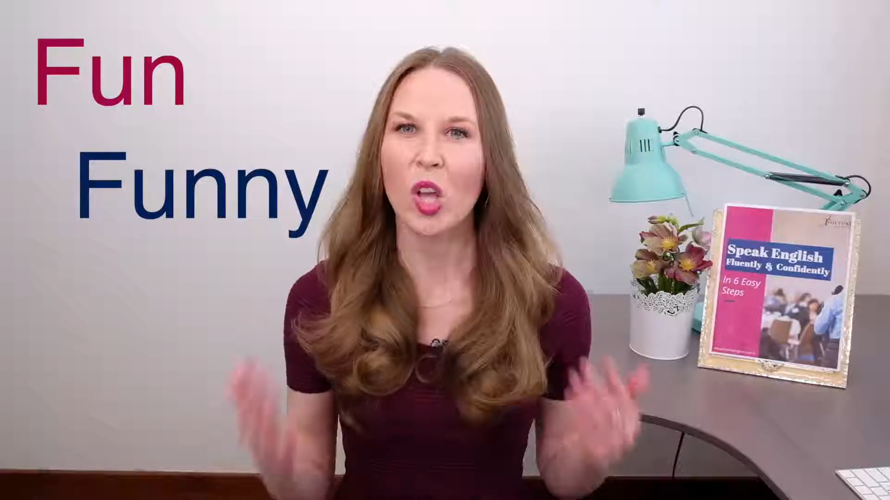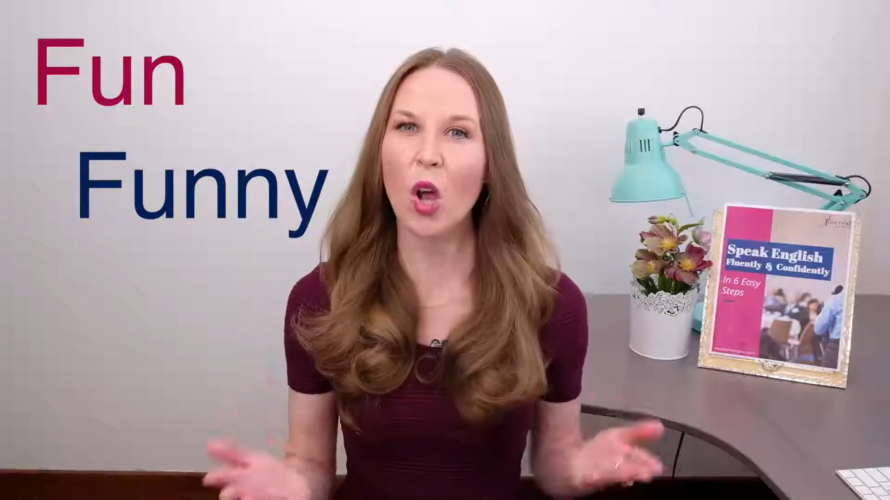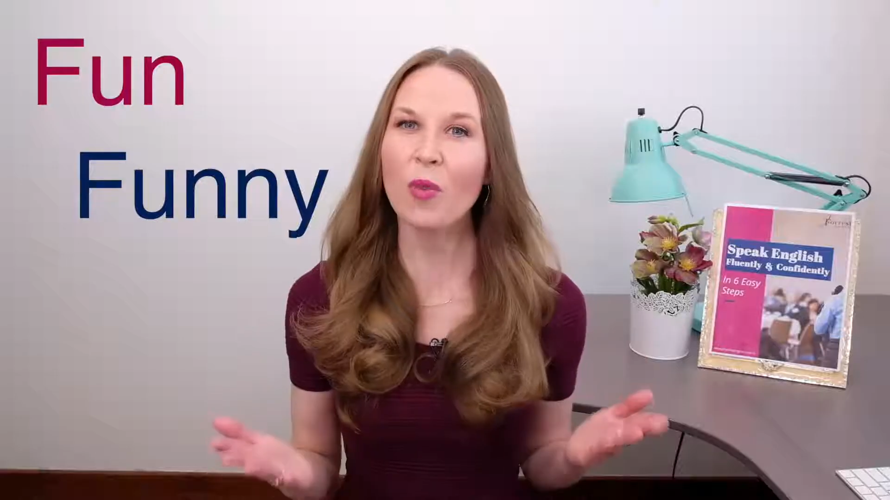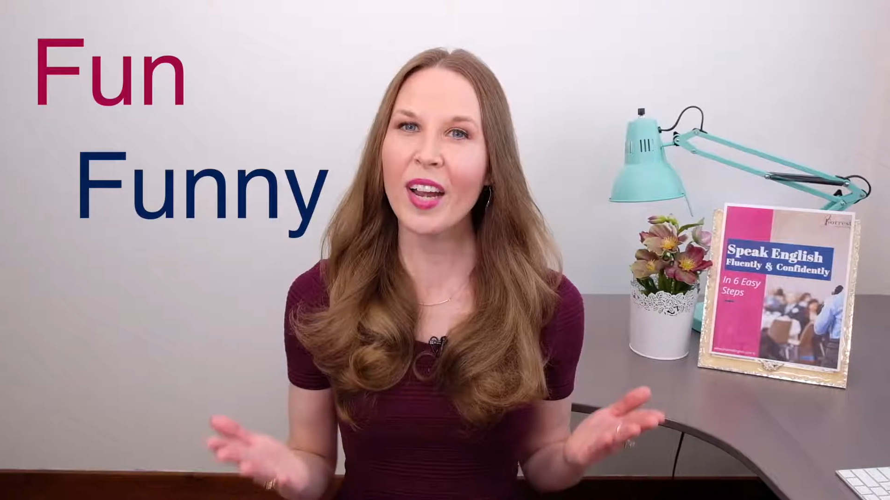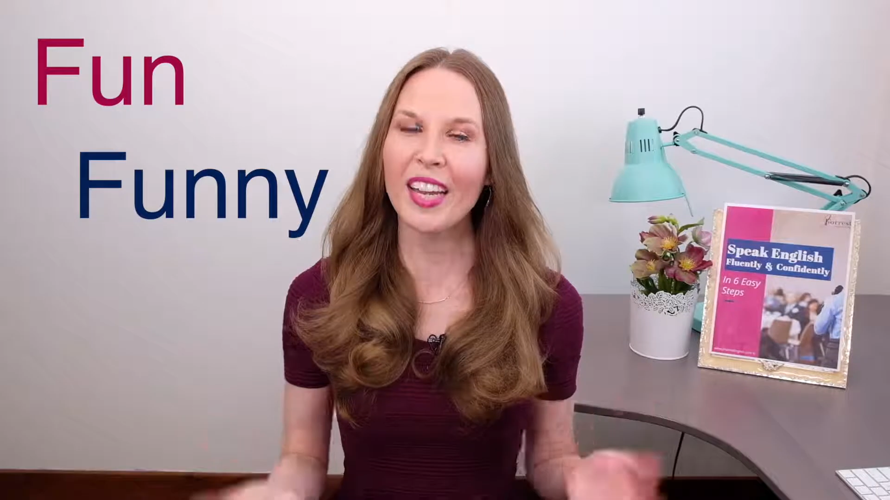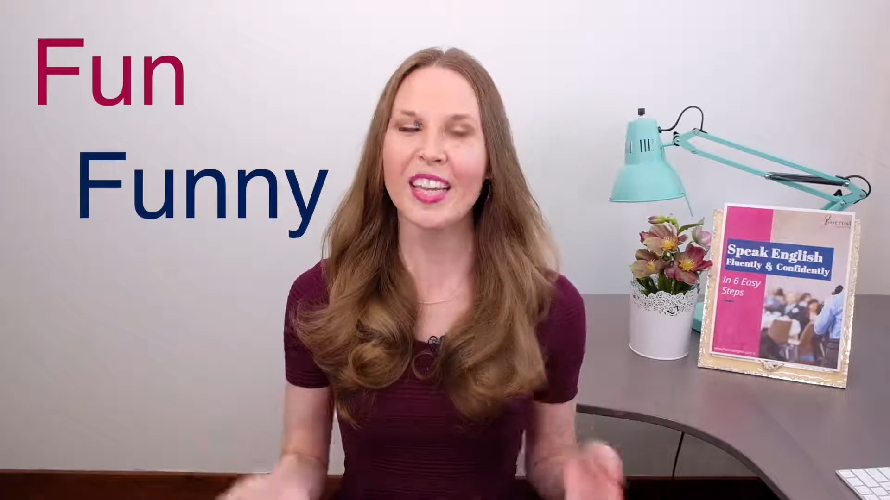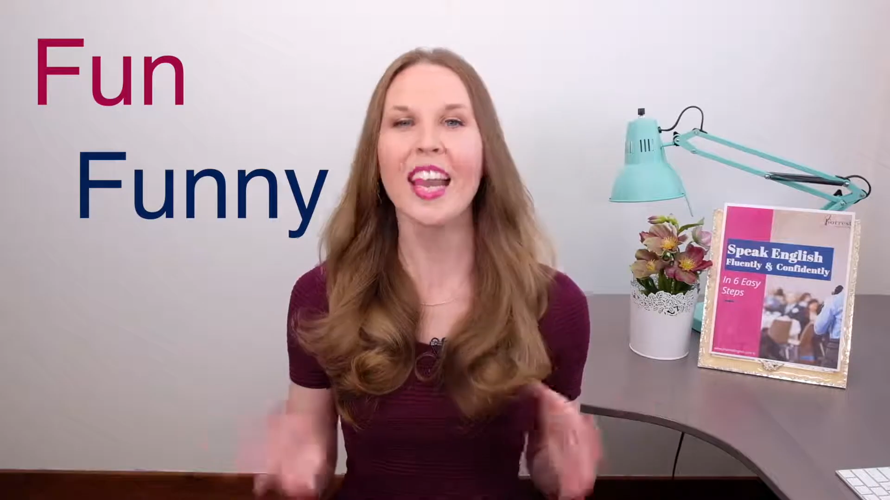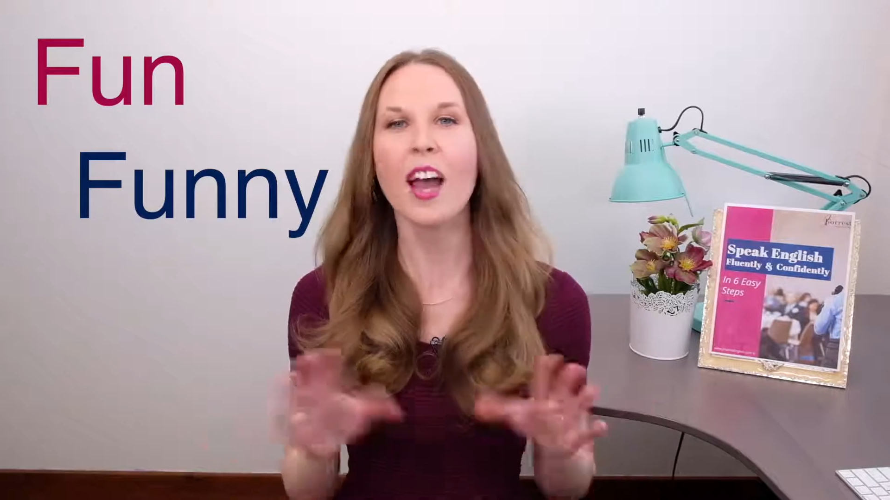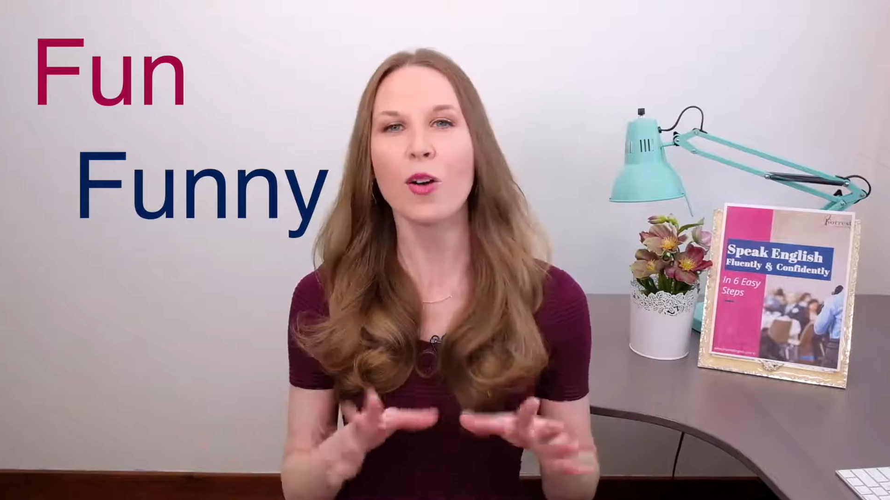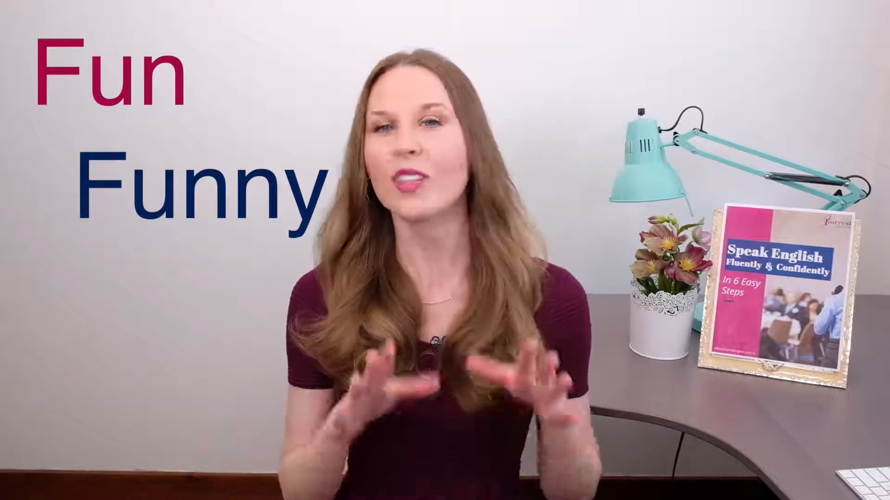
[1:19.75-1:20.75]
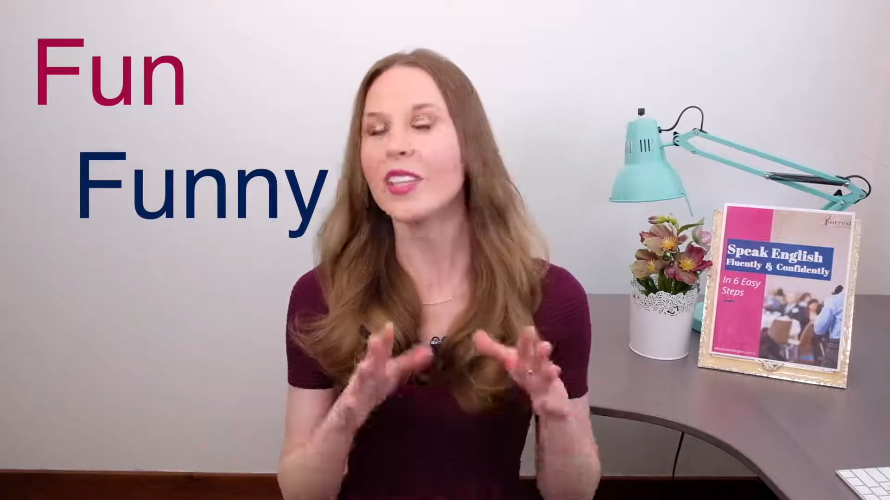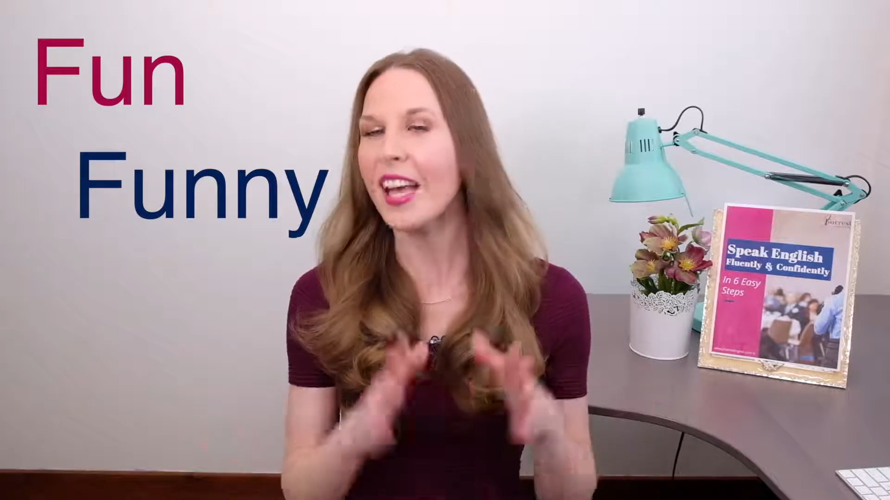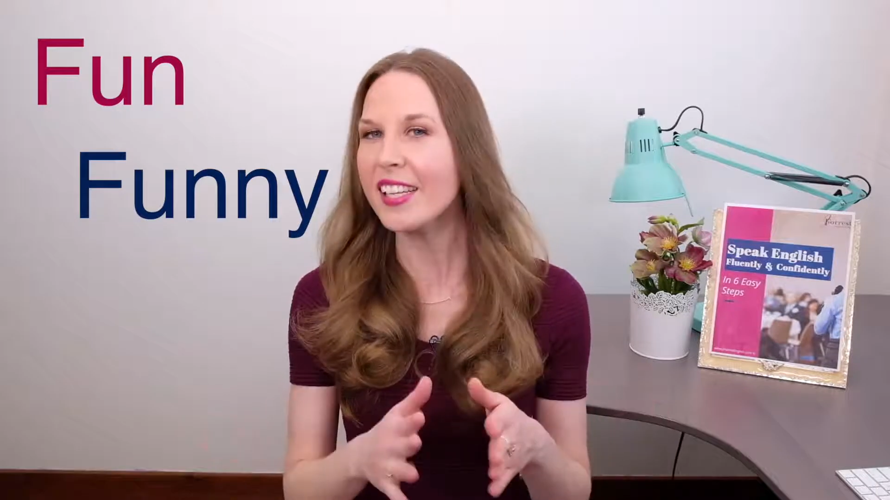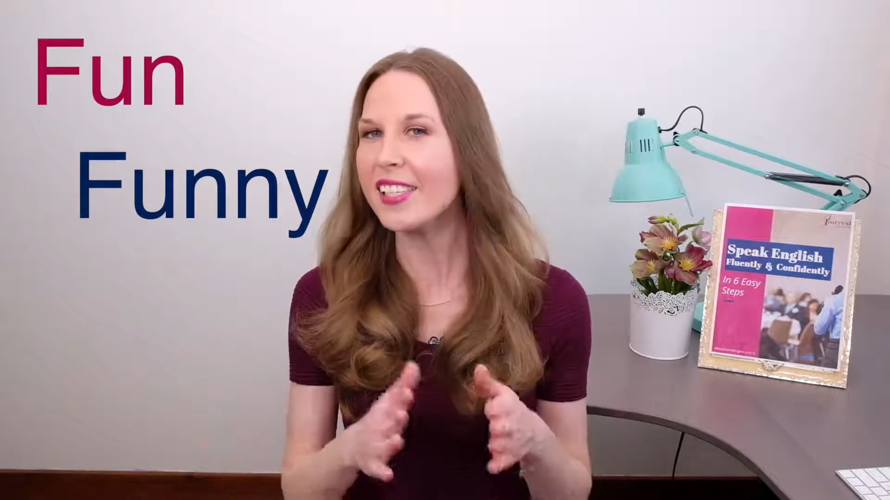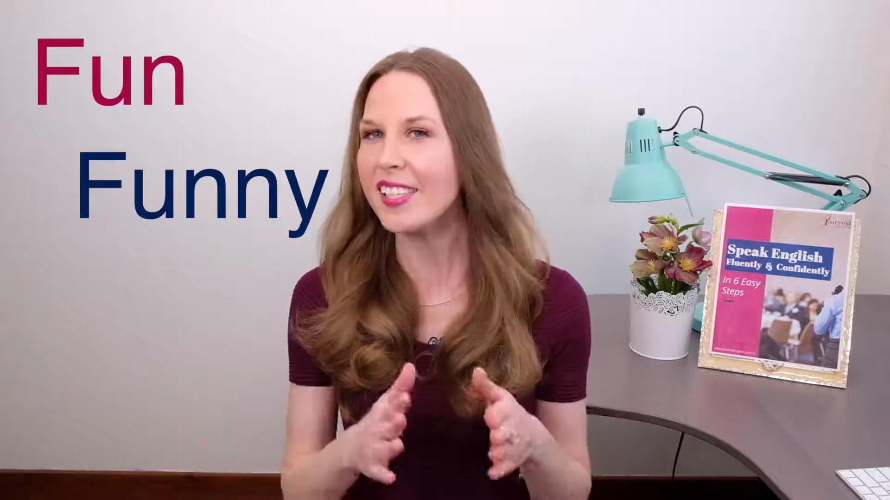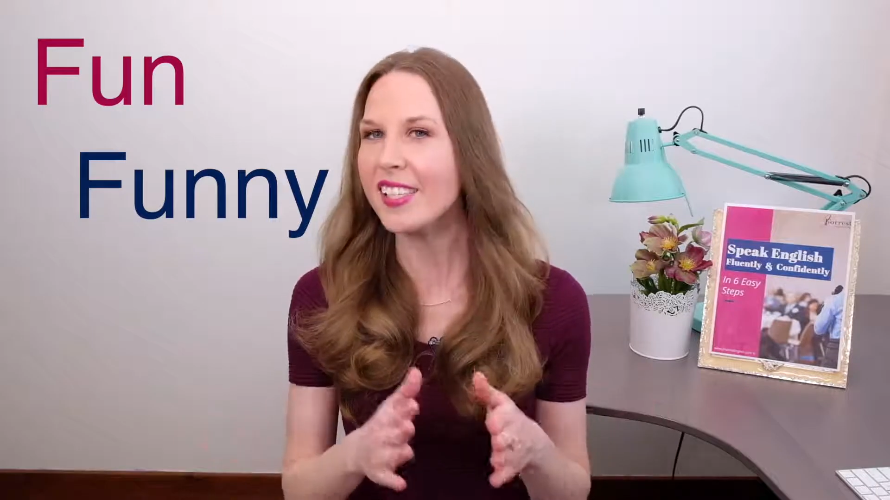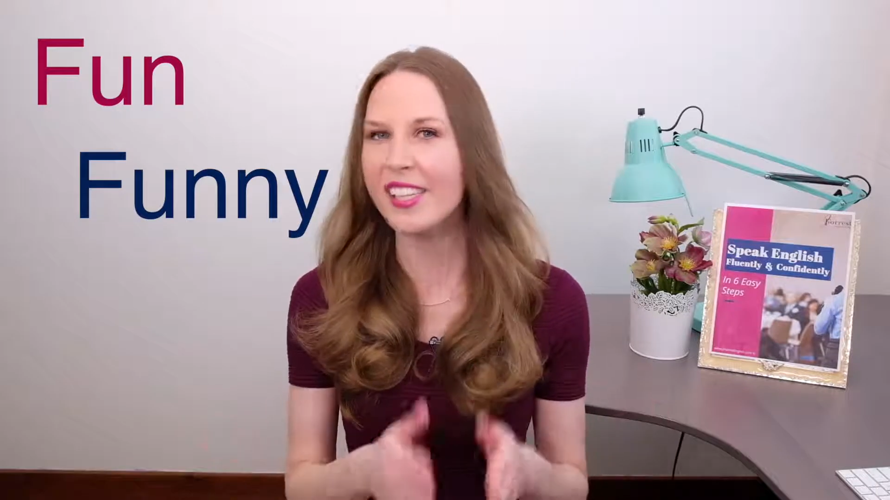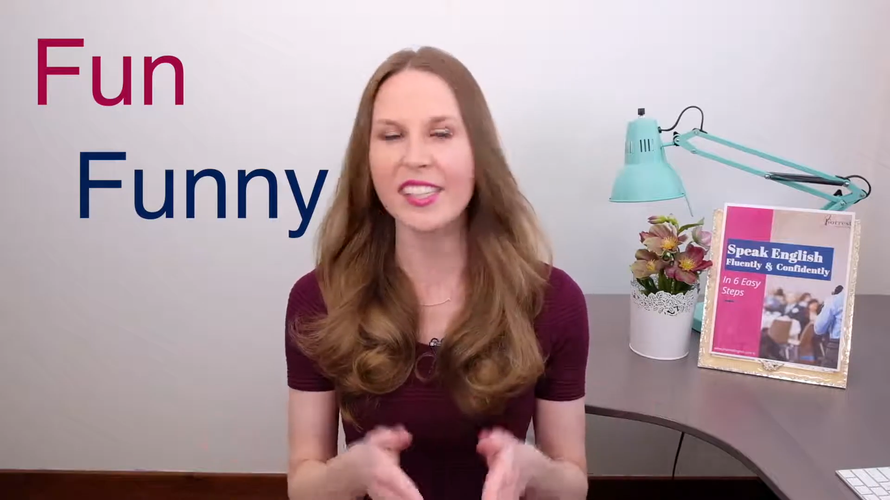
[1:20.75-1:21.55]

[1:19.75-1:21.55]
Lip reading: All right, now let's listen